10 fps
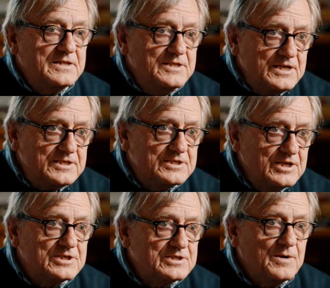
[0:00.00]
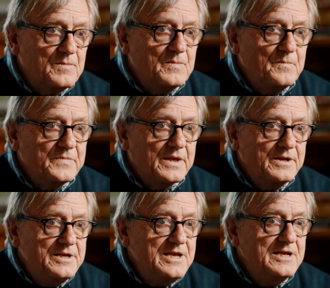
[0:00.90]
this system
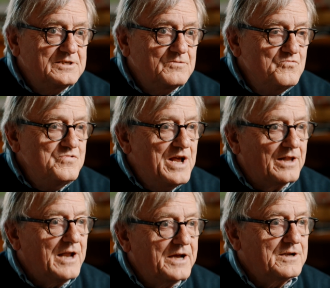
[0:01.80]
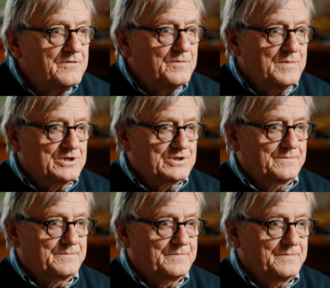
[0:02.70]
needs real light information.
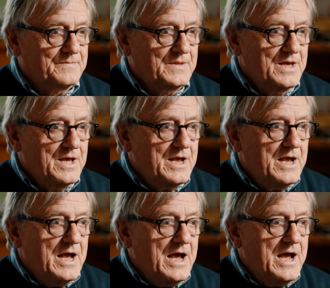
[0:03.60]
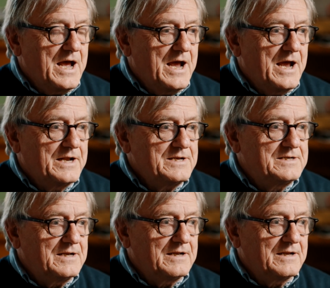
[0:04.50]

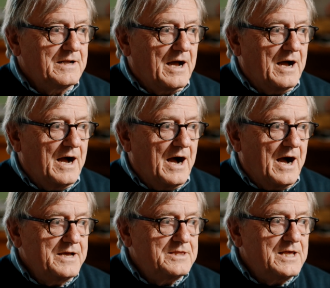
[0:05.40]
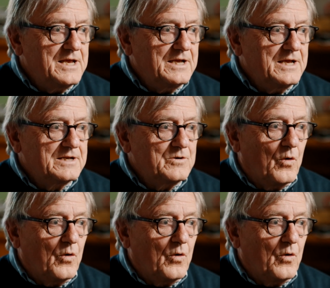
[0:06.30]
And I think it